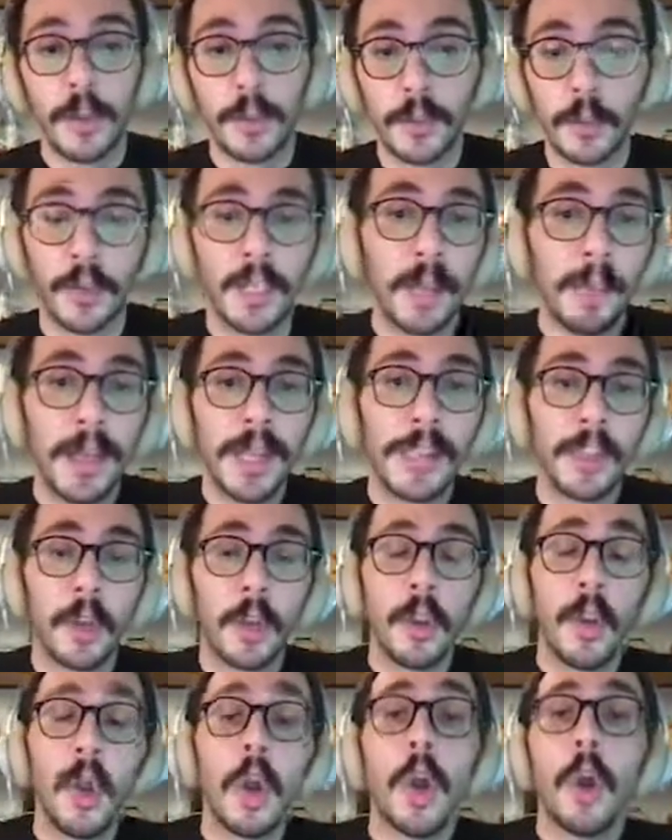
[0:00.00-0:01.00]
So it depends
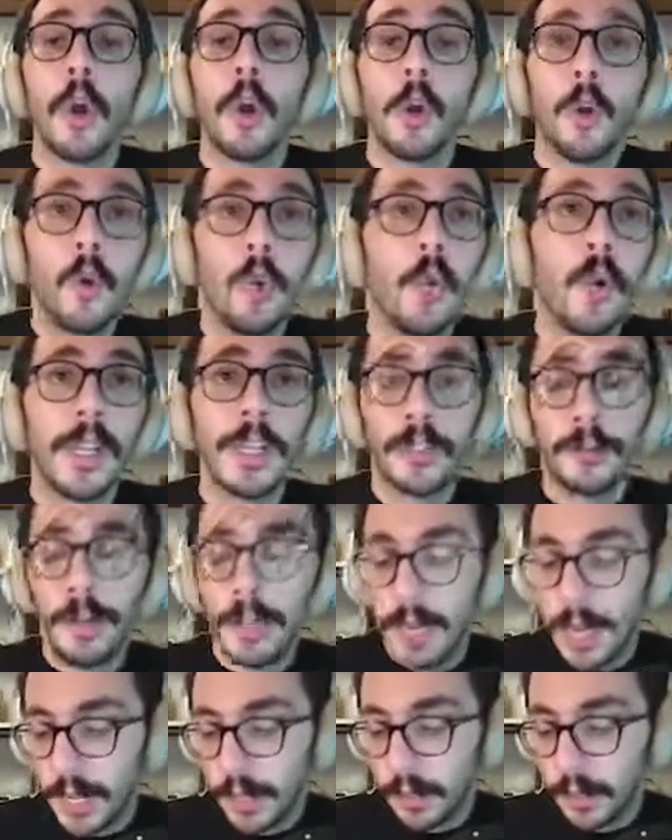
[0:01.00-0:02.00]
on who is
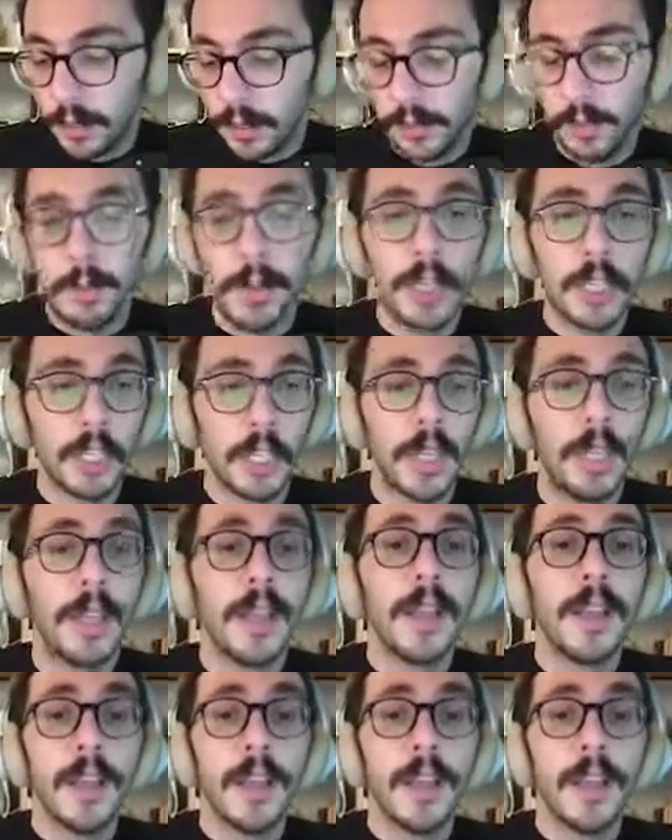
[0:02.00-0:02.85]
relaying the information